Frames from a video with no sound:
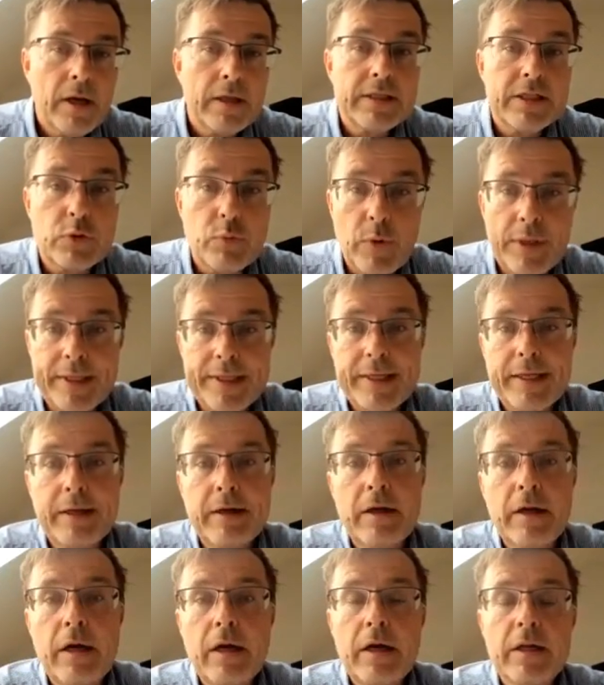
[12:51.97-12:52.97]
That's one
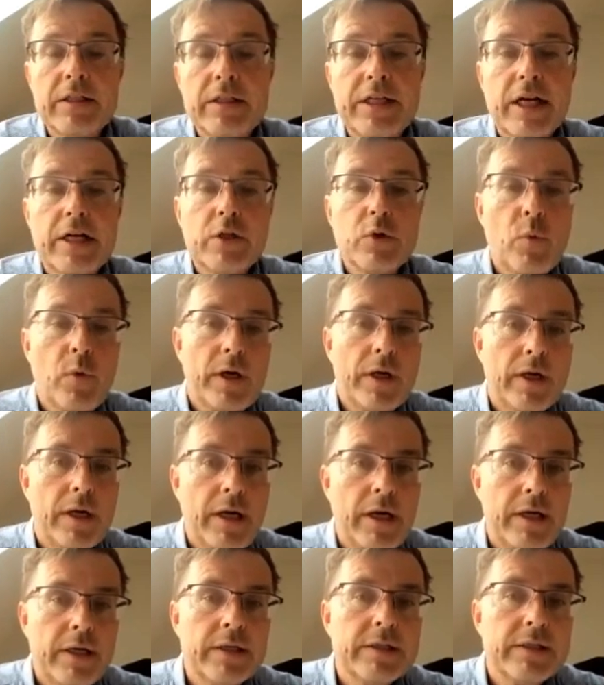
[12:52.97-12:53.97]
thing. The other one
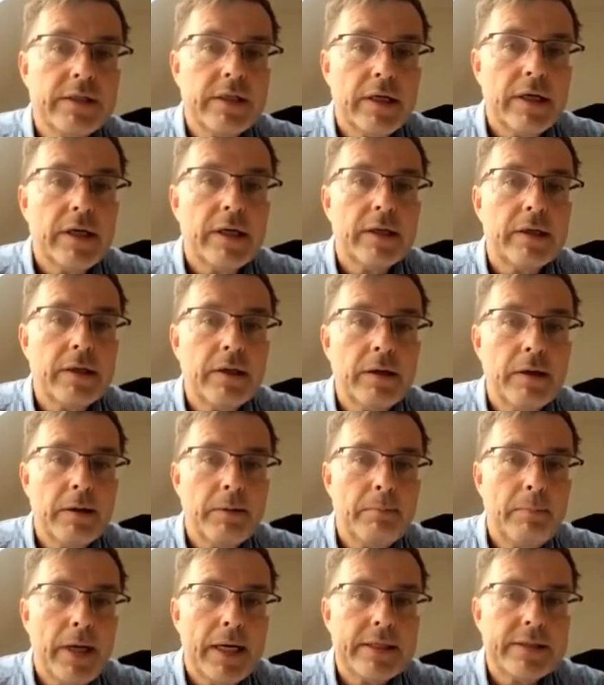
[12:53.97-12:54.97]
is that
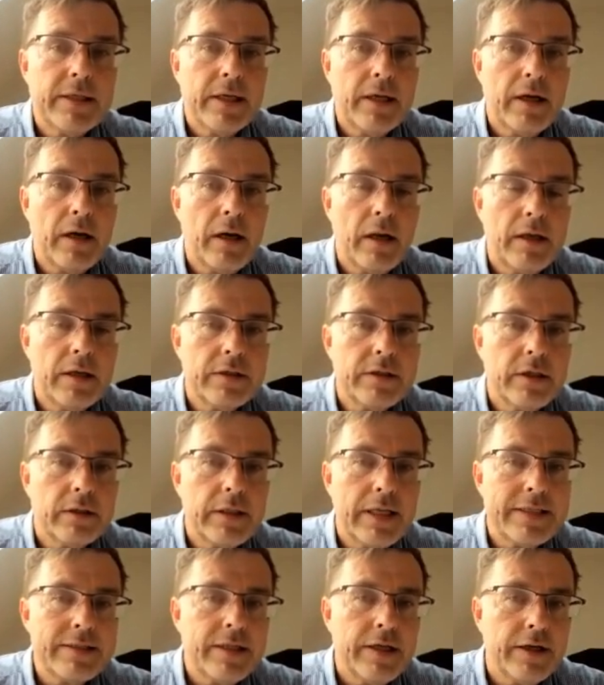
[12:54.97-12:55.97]
basically the
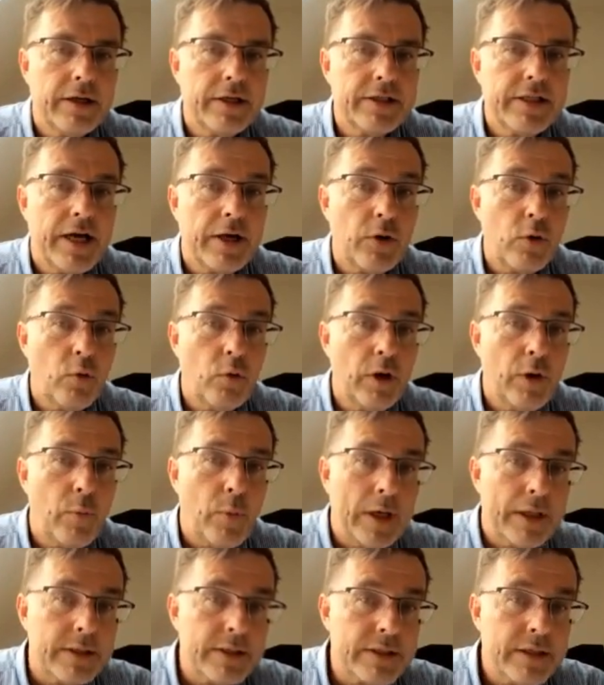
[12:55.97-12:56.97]
testing is done only
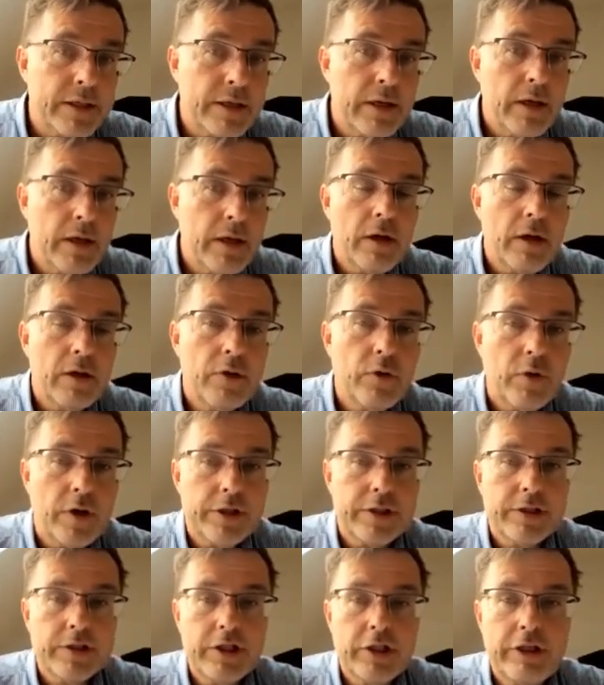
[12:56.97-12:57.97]
once
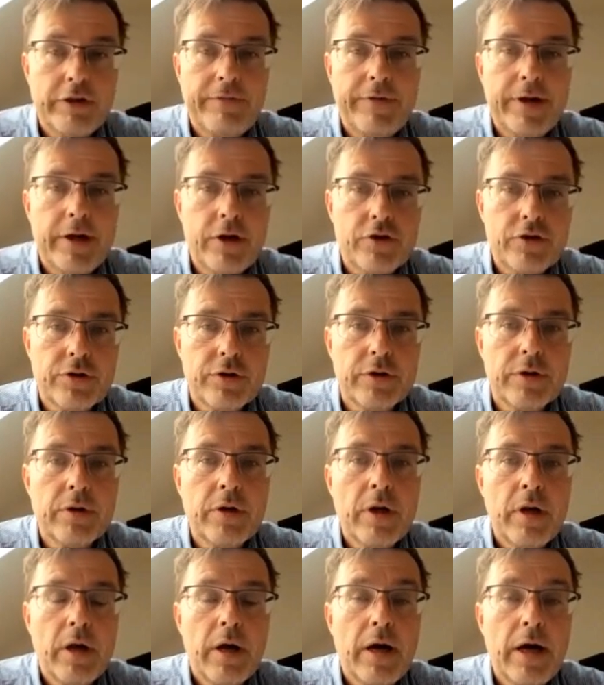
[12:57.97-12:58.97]
during the certification,